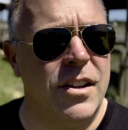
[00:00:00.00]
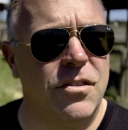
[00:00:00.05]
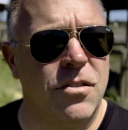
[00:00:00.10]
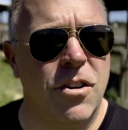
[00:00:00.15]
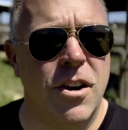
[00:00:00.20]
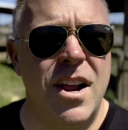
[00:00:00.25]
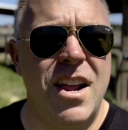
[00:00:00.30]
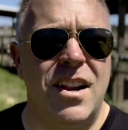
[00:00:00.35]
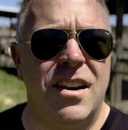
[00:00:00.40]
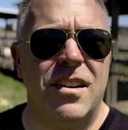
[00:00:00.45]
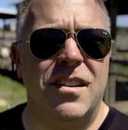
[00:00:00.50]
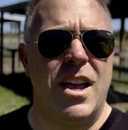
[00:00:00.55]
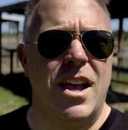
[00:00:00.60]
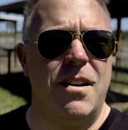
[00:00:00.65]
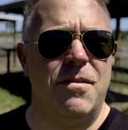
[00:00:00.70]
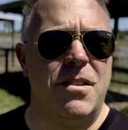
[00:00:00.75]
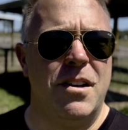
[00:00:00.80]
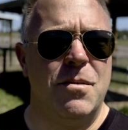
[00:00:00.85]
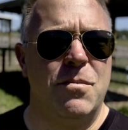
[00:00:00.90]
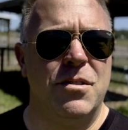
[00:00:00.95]
that's great. We
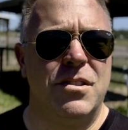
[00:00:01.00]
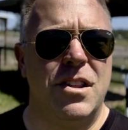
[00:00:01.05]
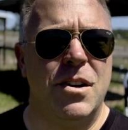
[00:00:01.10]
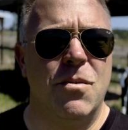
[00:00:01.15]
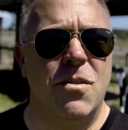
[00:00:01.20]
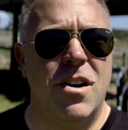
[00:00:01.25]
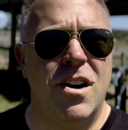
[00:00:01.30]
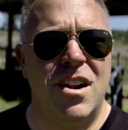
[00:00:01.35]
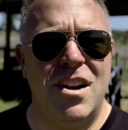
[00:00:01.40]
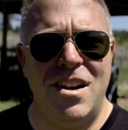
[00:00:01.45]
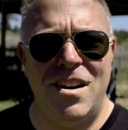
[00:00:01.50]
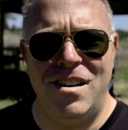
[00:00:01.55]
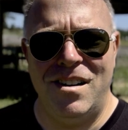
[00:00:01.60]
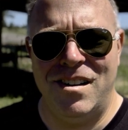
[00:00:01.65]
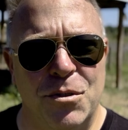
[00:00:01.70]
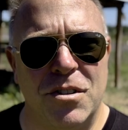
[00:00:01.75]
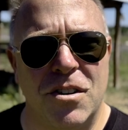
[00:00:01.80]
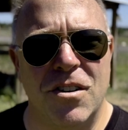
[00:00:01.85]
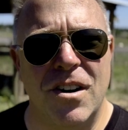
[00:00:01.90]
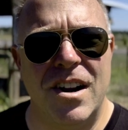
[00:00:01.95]
gave them what they wanted. That
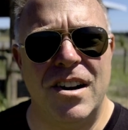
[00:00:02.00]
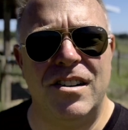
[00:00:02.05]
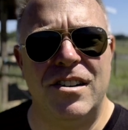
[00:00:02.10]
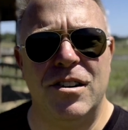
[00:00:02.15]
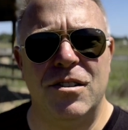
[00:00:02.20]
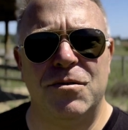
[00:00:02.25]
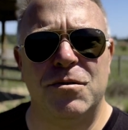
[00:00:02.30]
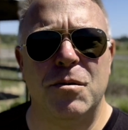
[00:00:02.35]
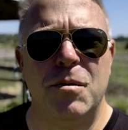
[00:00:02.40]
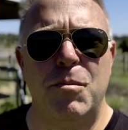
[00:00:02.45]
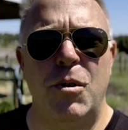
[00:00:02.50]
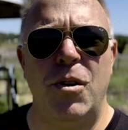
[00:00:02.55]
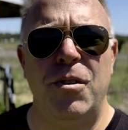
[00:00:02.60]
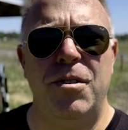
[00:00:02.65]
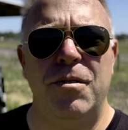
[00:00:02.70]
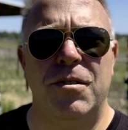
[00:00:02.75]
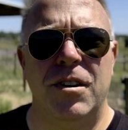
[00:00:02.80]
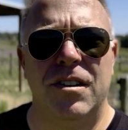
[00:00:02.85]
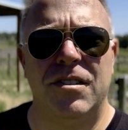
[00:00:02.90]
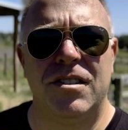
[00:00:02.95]
was a great deal for both
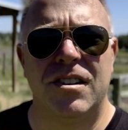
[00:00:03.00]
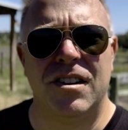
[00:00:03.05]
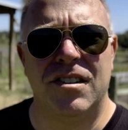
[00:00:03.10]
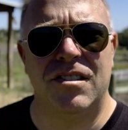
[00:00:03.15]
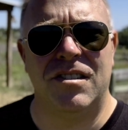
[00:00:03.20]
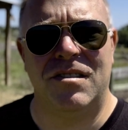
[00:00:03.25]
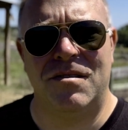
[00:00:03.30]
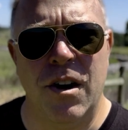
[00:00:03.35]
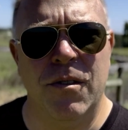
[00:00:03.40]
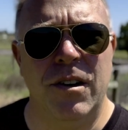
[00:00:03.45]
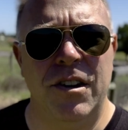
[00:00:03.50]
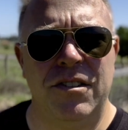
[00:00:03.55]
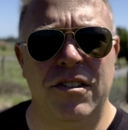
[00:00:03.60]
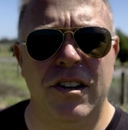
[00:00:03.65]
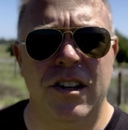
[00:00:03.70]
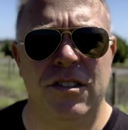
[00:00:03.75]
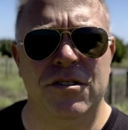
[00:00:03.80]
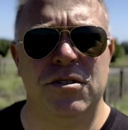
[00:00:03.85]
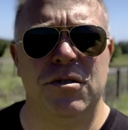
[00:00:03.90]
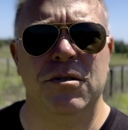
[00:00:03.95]
of us because we got
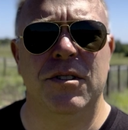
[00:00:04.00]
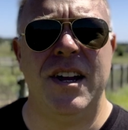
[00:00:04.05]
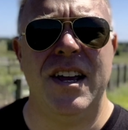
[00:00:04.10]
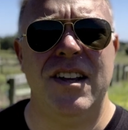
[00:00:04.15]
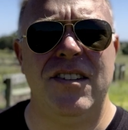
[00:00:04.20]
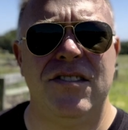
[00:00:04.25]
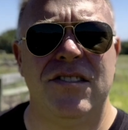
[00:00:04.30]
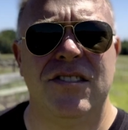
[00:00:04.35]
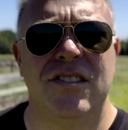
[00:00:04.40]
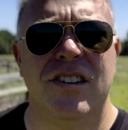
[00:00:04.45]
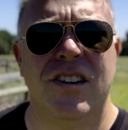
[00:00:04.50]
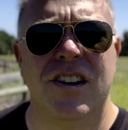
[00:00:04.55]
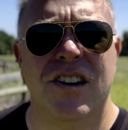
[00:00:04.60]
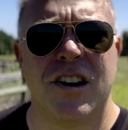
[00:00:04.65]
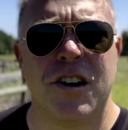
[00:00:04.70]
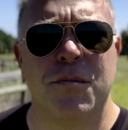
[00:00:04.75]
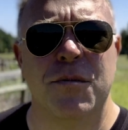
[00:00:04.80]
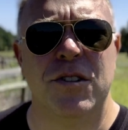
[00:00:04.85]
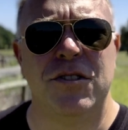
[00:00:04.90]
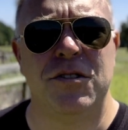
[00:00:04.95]
residential rates on a
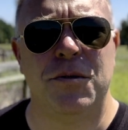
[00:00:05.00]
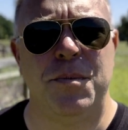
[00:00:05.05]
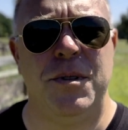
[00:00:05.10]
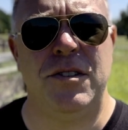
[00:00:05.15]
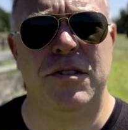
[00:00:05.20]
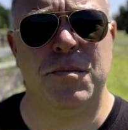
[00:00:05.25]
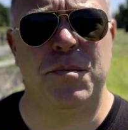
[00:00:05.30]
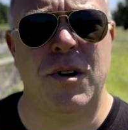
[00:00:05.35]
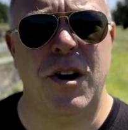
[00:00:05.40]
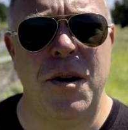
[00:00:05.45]
commercial piece of